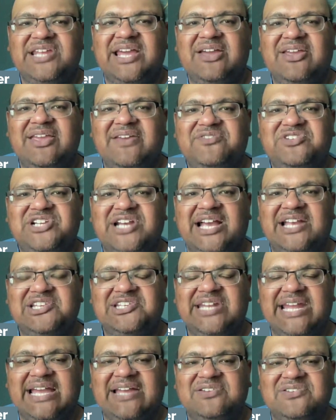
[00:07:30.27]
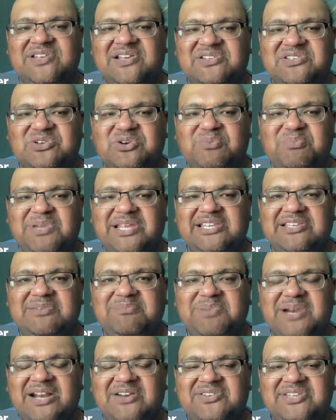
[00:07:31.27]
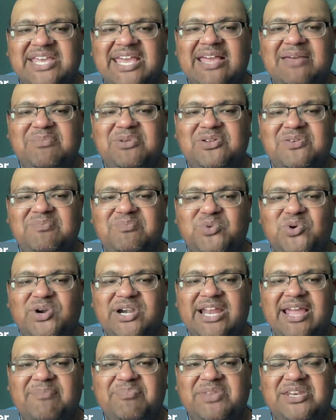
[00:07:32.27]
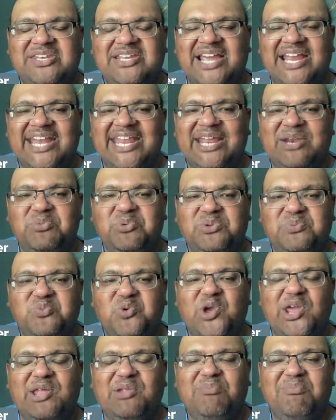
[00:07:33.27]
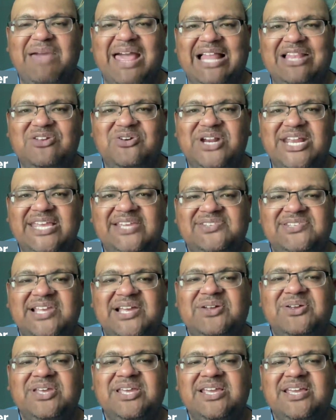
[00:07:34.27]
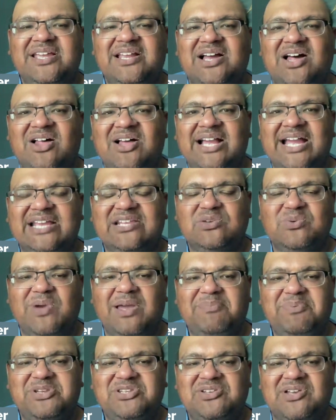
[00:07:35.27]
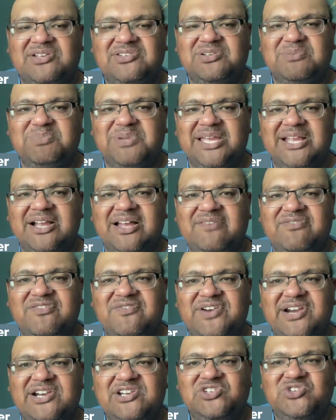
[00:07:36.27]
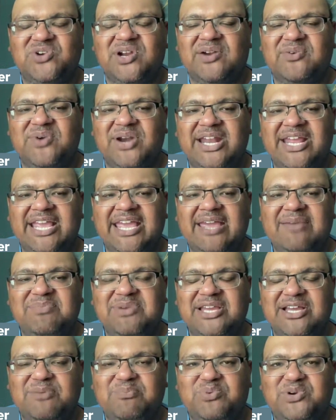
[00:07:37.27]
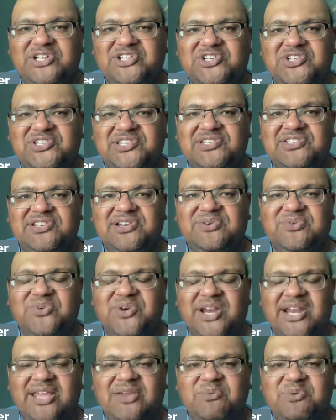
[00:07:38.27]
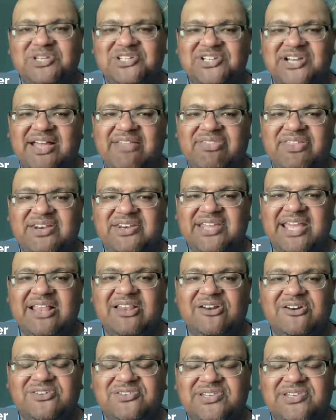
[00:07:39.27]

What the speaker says: Now you have Josh Downs also replacing Paris Campbell, more depth at tight end with Will Mallory. So all kinds of weapons, also playing off a very strong running game to help Richardson's own running with Jonathan Taylor.